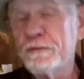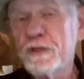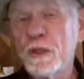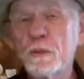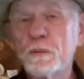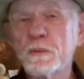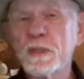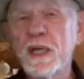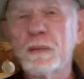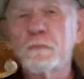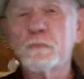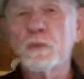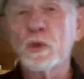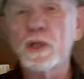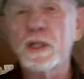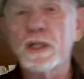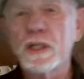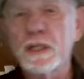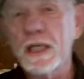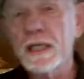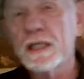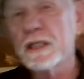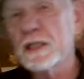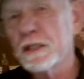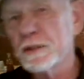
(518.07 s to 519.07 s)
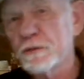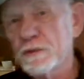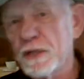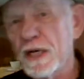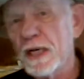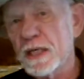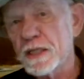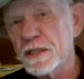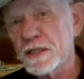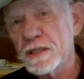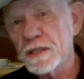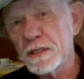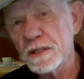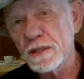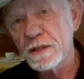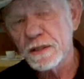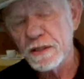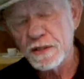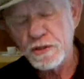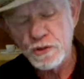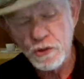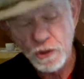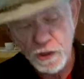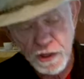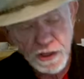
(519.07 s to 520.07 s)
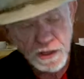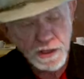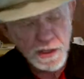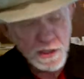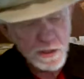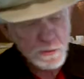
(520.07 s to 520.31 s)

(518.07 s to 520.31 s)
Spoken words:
home that morning lightly dressed, enjoying the